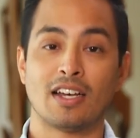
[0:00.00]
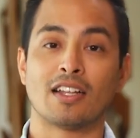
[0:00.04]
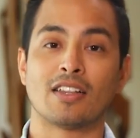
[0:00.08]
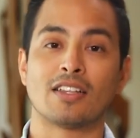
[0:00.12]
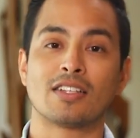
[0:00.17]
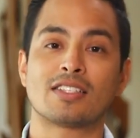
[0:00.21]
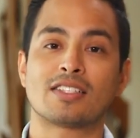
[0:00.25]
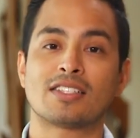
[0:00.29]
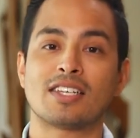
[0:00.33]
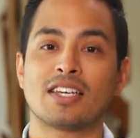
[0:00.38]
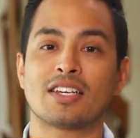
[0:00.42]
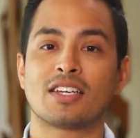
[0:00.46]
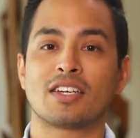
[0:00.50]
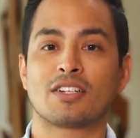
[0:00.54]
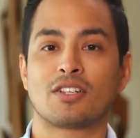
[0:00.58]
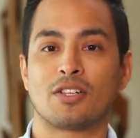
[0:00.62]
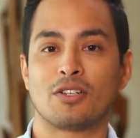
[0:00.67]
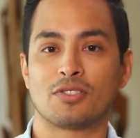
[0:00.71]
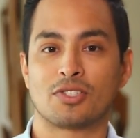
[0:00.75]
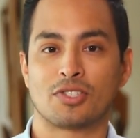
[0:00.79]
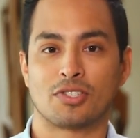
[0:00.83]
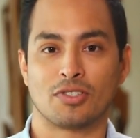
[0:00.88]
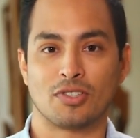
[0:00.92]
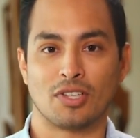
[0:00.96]
Let's take a
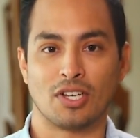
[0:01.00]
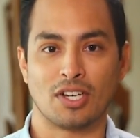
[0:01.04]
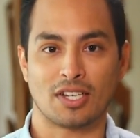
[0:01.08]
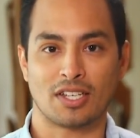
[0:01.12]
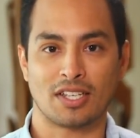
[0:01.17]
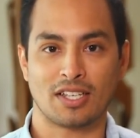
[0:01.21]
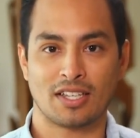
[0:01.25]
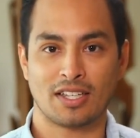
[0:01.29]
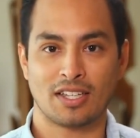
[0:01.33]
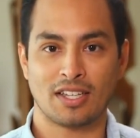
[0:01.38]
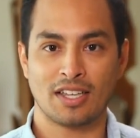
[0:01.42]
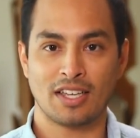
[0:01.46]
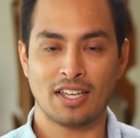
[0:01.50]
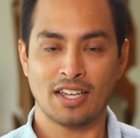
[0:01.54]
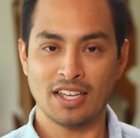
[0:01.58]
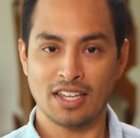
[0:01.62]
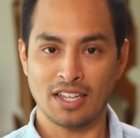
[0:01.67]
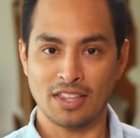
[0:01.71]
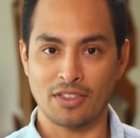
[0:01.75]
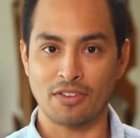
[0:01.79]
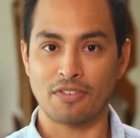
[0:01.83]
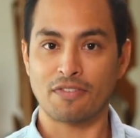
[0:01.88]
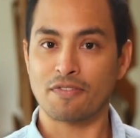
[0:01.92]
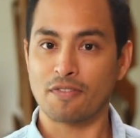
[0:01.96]
closer look.
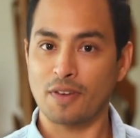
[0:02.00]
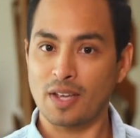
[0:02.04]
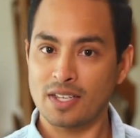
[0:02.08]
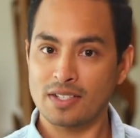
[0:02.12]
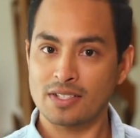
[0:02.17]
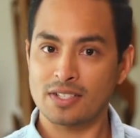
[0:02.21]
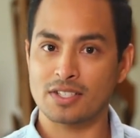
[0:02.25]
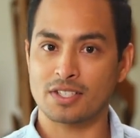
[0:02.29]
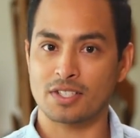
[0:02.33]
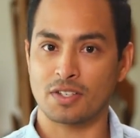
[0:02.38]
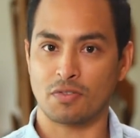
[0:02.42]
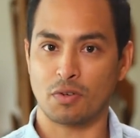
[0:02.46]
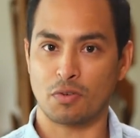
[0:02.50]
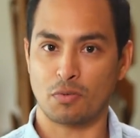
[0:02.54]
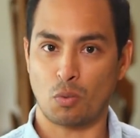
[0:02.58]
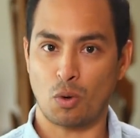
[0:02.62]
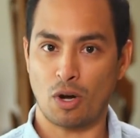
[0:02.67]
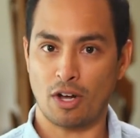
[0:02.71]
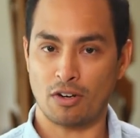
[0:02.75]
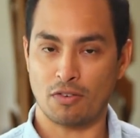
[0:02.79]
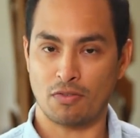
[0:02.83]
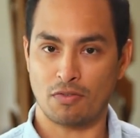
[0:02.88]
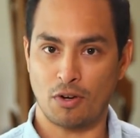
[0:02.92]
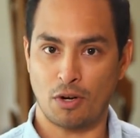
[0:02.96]
The phases of a
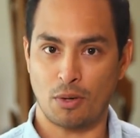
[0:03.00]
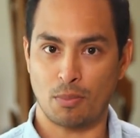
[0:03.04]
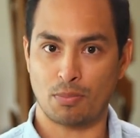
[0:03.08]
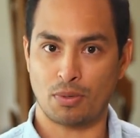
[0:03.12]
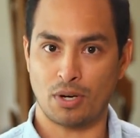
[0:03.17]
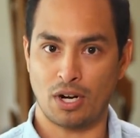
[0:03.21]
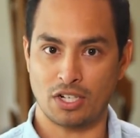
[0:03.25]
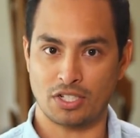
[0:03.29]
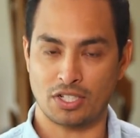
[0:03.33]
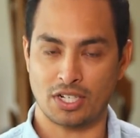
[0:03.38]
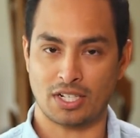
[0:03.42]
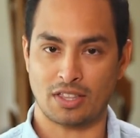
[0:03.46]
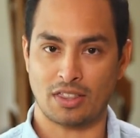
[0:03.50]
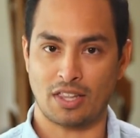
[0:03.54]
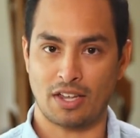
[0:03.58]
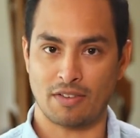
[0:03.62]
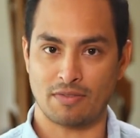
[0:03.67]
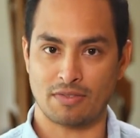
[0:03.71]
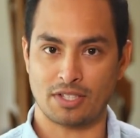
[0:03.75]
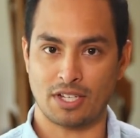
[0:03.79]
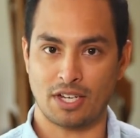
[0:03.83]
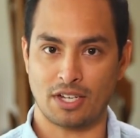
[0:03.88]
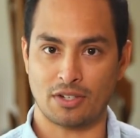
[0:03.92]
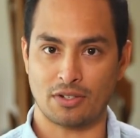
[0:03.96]
waterfall project
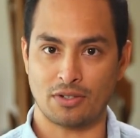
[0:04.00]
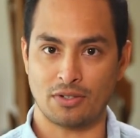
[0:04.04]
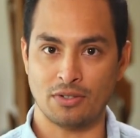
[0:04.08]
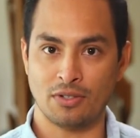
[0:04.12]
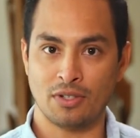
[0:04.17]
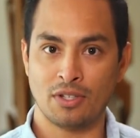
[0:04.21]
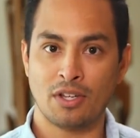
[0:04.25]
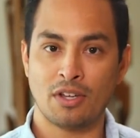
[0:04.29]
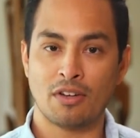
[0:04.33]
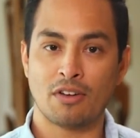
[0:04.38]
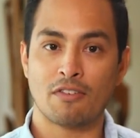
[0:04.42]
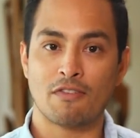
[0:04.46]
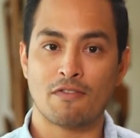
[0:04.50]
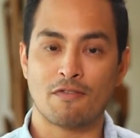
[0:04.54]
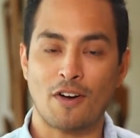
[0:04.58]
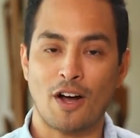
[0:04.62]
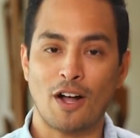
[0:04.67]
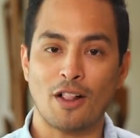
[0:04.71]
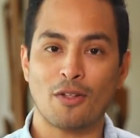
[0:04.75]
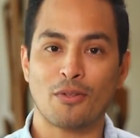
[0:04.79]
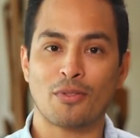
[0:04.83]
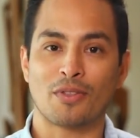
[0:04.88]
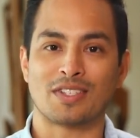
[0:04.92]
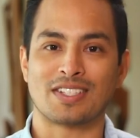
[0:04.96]
lifecycle
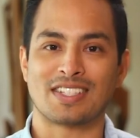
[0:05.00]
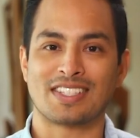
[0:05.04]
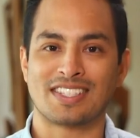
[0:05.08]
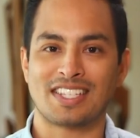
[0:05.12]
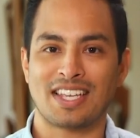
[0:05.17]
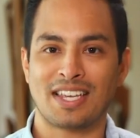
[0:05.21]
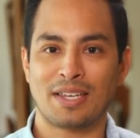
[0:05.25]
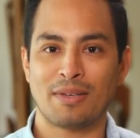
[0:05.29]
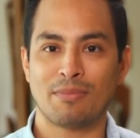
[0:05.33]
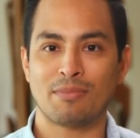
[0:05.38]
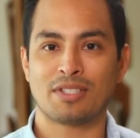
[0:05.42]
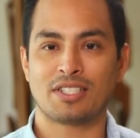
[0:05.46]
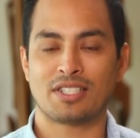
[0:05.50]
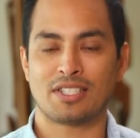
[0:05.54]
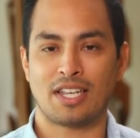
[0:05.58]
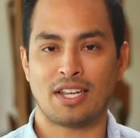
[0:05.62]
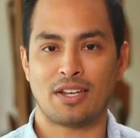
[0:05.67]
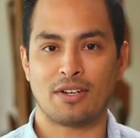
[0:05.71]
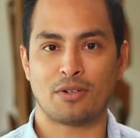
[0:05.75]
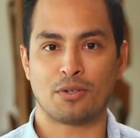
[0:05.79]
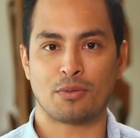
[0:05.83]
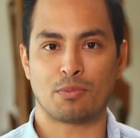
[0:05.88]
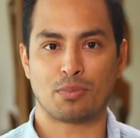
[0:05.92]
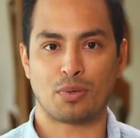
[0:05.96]
follow the same
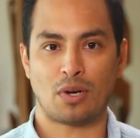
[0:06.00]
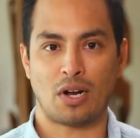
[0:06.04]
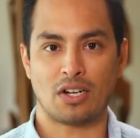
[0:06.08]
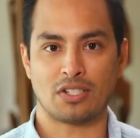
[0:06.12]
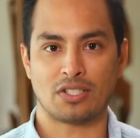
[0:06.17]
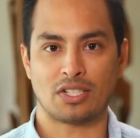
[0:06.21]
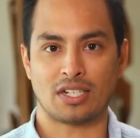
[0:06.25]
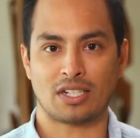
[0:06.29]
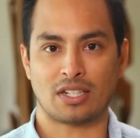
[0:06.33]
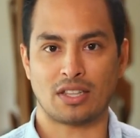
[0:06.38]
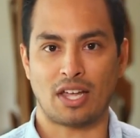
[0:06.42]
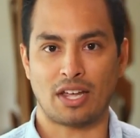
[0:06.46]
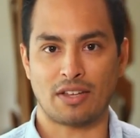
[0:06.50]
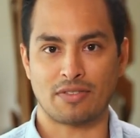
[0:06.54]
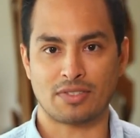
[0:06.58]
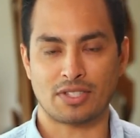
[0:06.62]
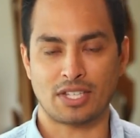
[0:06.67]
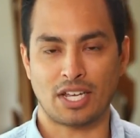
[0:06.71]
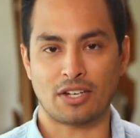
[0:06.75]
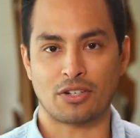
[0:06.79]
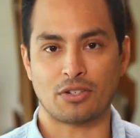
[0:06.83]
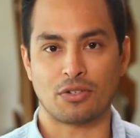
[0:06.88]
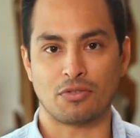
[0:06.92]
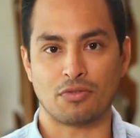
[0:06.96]
standard project
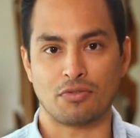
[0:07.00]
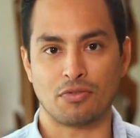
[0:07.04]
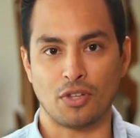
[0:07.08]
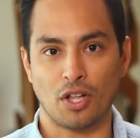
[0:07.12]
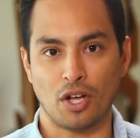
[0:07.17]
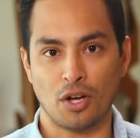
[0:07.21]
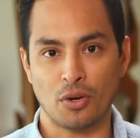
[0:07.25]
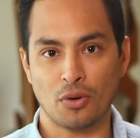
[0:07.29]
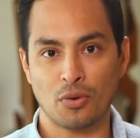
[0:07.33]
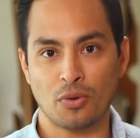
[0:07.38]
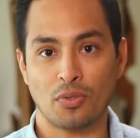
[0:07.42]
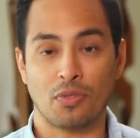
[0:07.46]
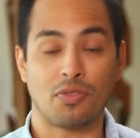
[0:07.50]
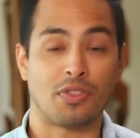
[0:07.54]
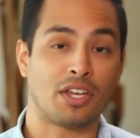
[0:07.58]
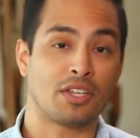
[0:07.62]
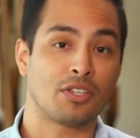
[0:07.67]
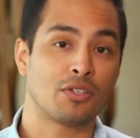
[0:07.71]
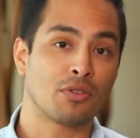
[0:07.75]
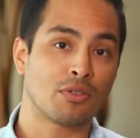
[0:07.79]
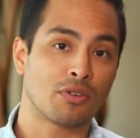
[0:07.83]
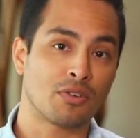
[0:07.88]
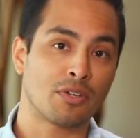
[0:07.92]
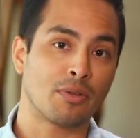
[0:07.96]
lifecycle flow that
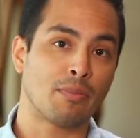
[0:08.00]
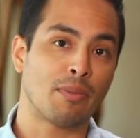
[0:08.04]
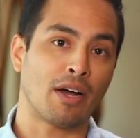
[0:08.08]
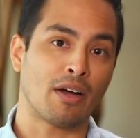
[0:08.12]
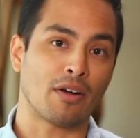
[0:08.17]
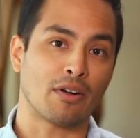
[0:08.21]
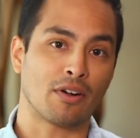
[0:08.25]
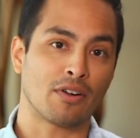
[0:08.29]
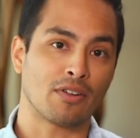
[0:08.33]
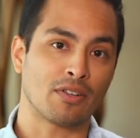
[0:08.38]
you learned about